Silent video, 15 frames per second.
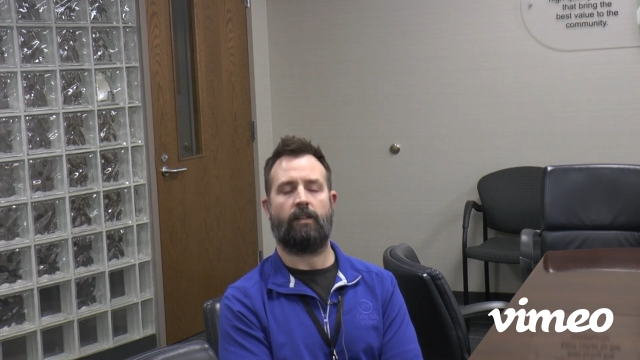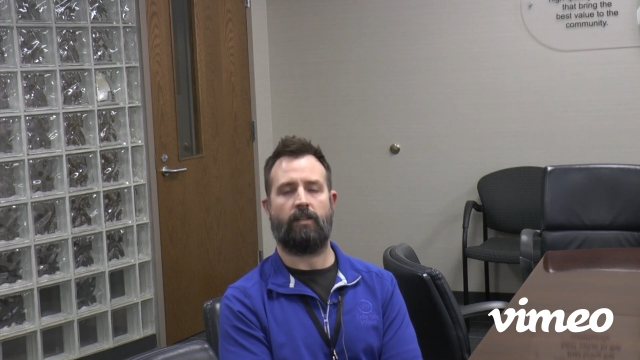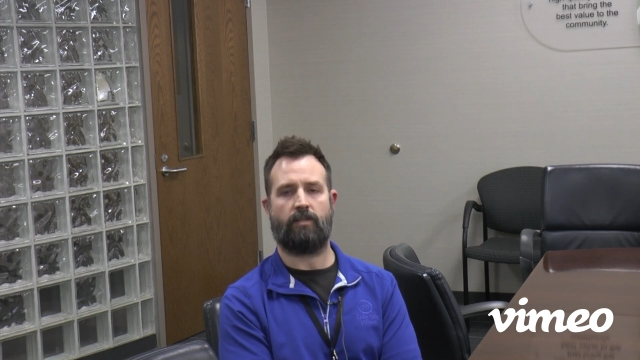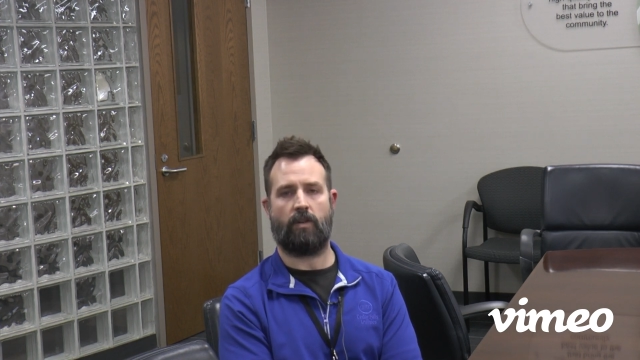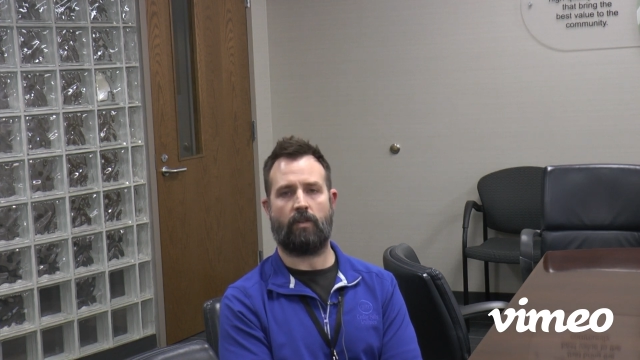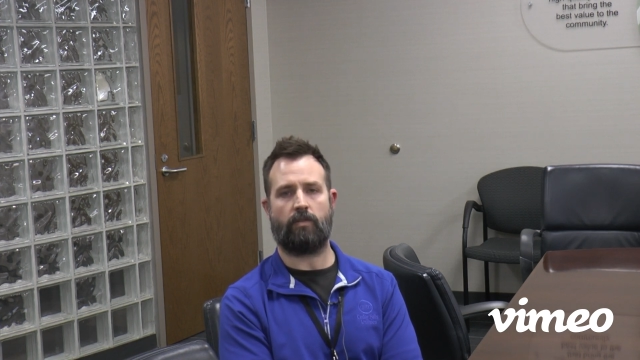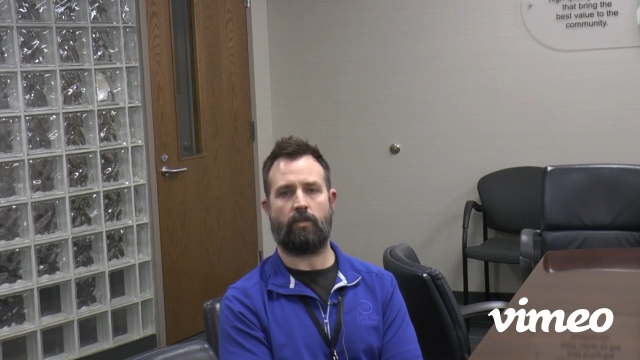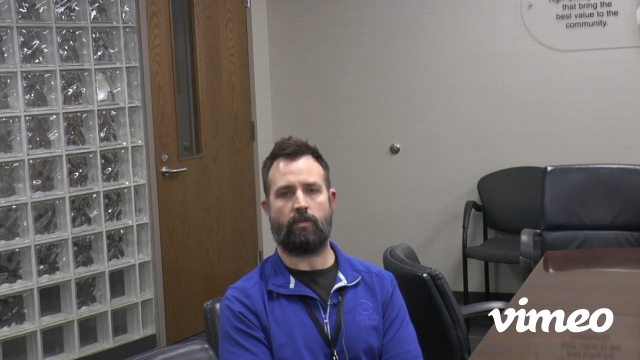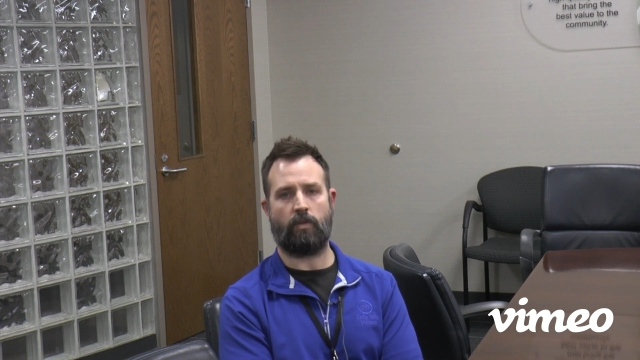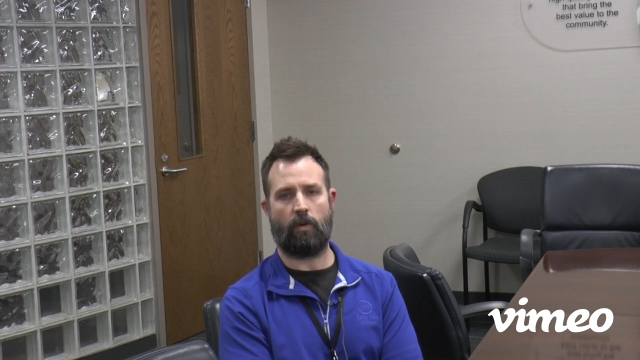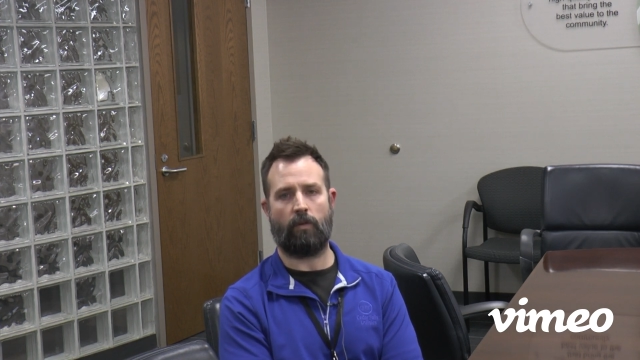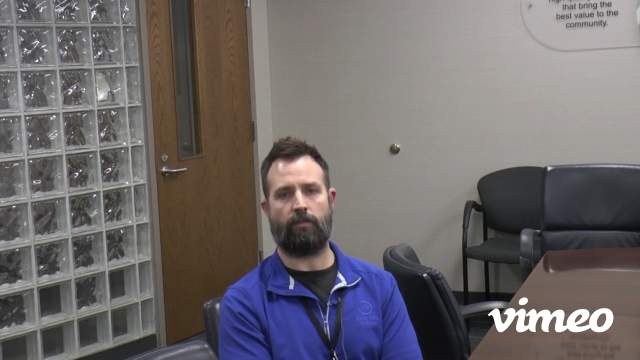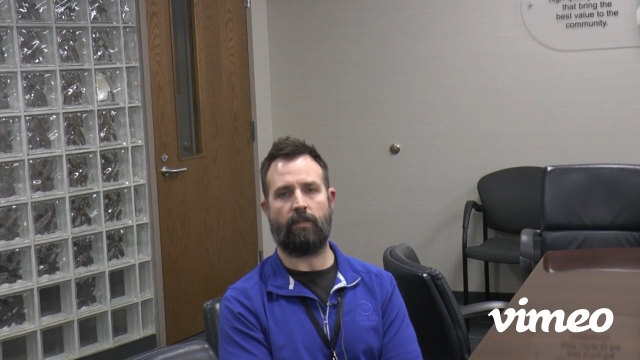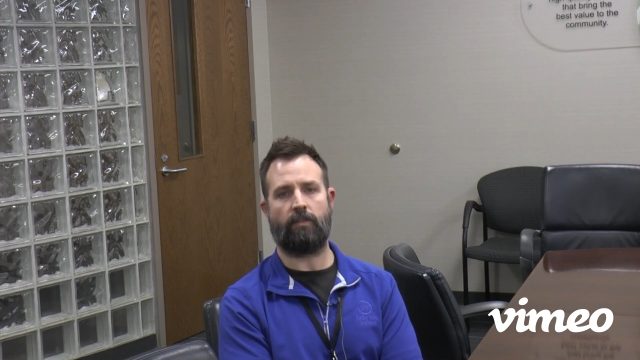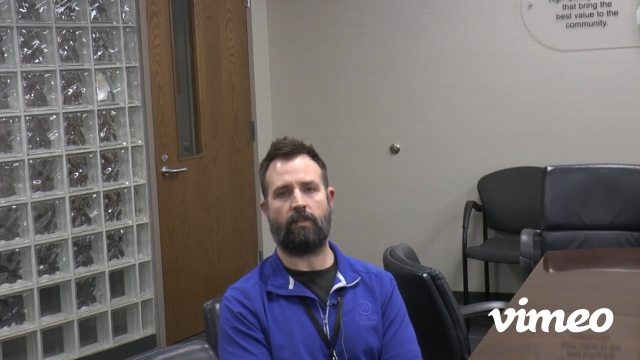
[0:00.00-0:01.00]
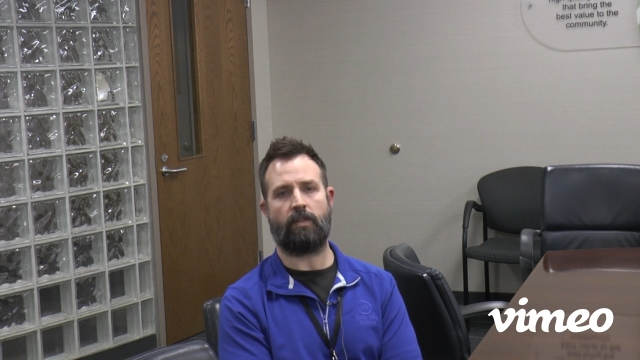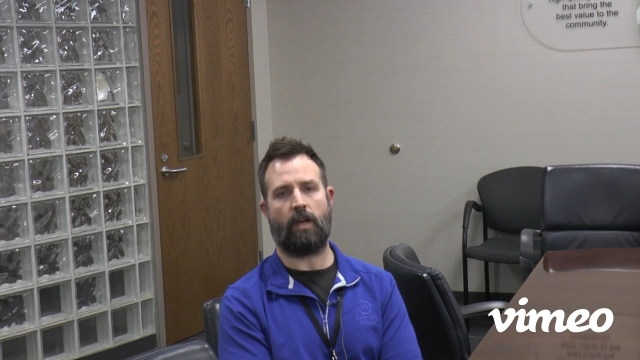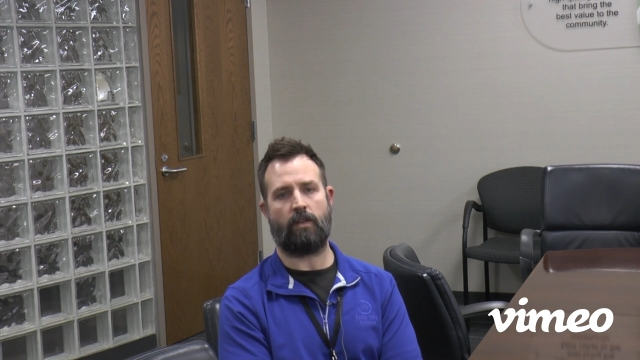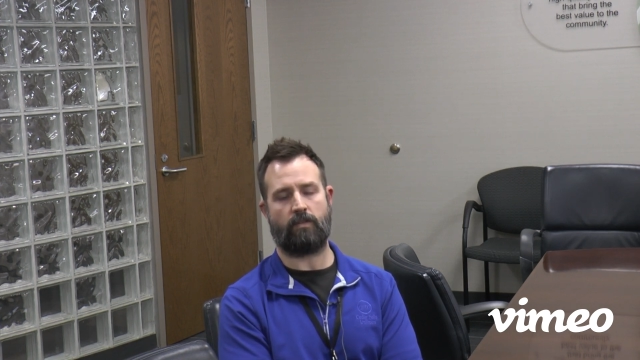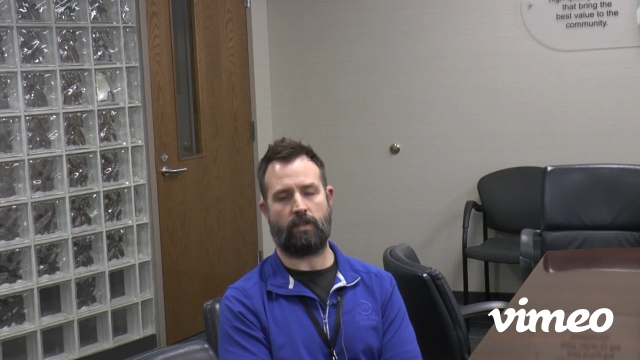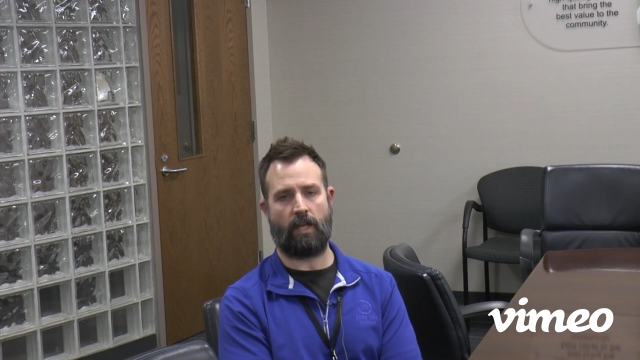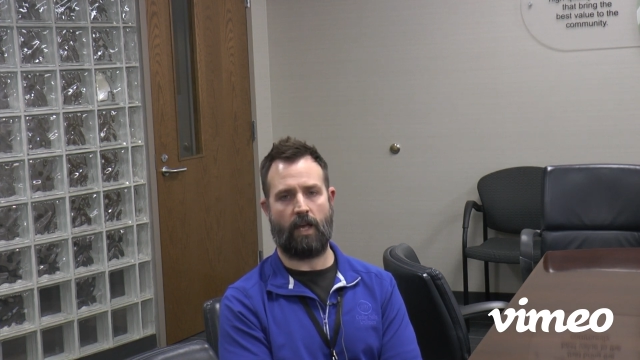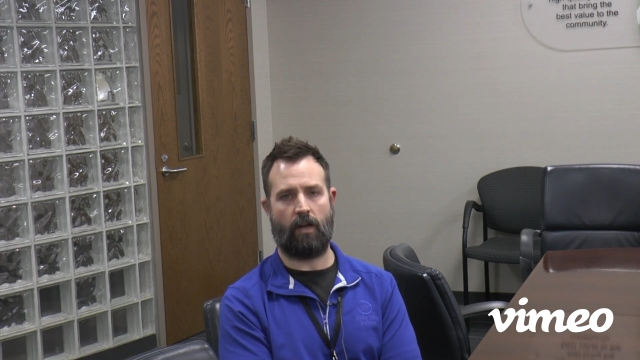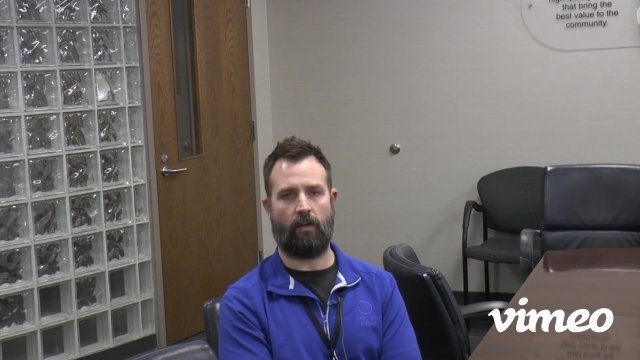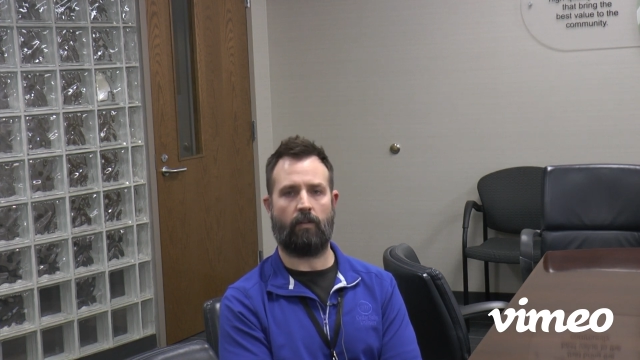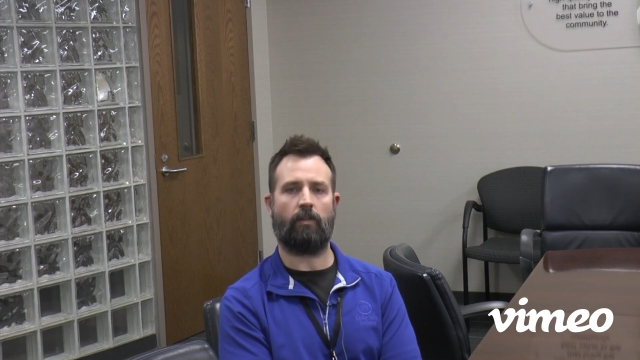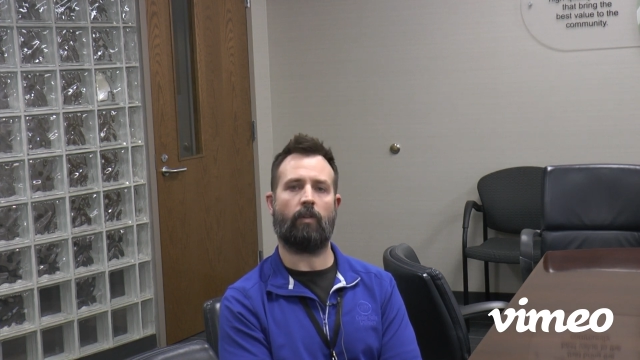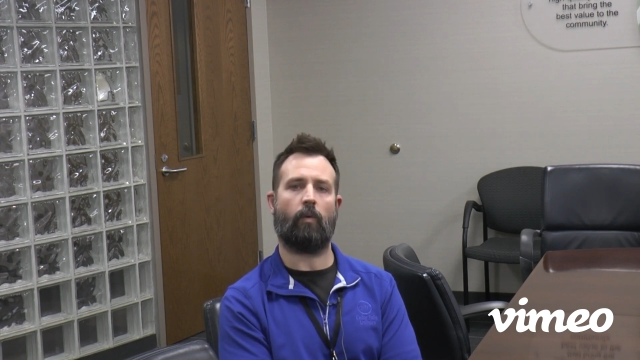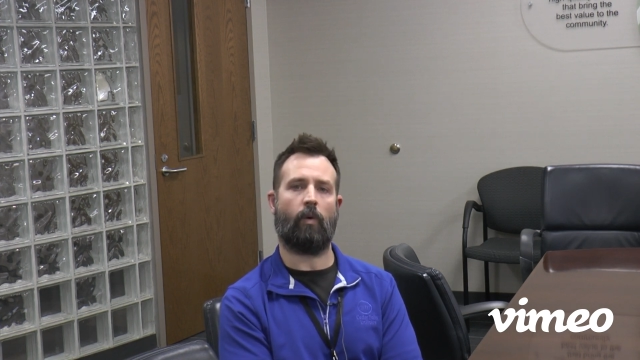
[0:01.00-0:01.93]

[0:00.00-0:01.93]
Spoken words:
is also 250,000 gallon.